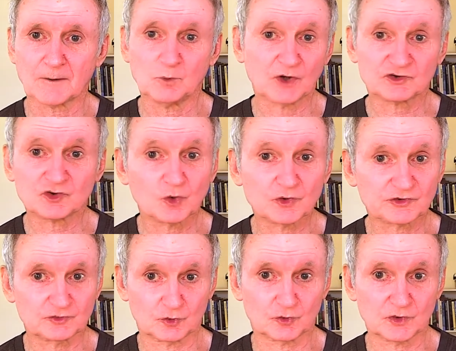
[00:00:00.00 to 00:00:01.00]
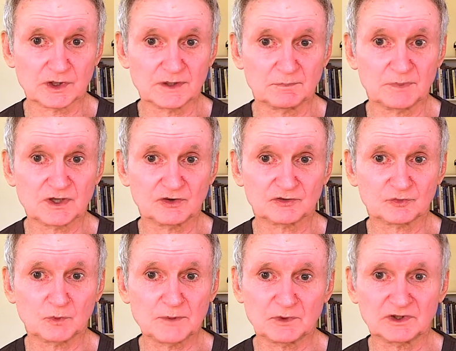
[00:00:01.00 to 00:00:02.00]
What's Your Story? because
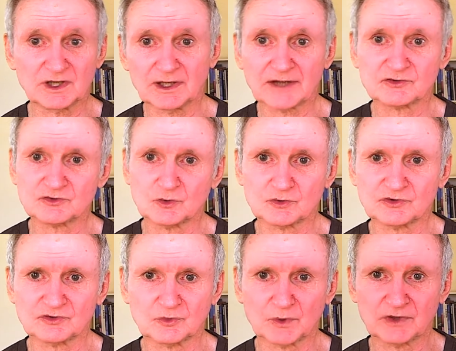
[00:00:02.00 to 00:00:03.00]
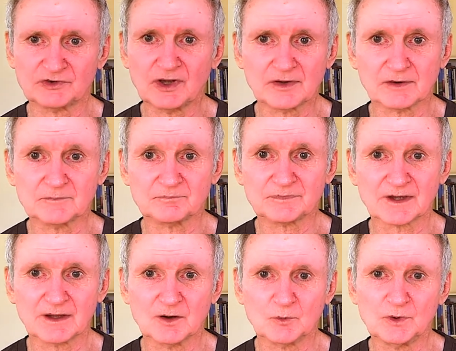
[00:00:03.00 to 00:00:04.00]
when we tell our stories to each other,
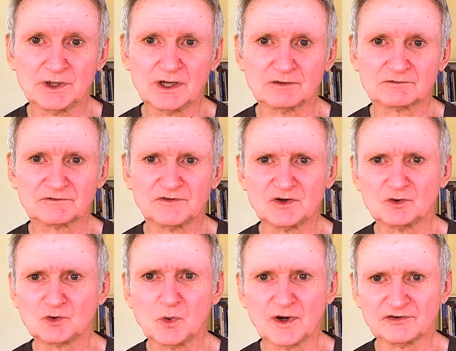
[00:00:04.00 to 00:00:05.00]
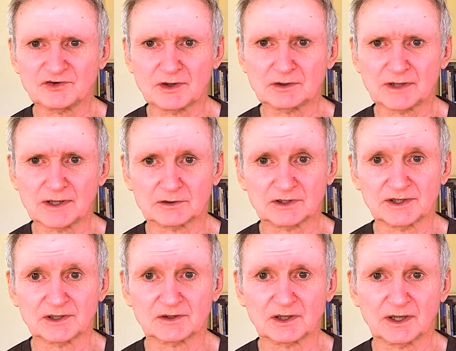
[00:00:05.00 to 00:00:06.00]
we don't feel quite so
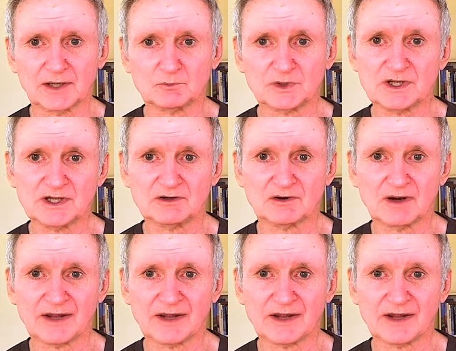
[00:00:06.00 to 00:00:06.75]
lonely and we hear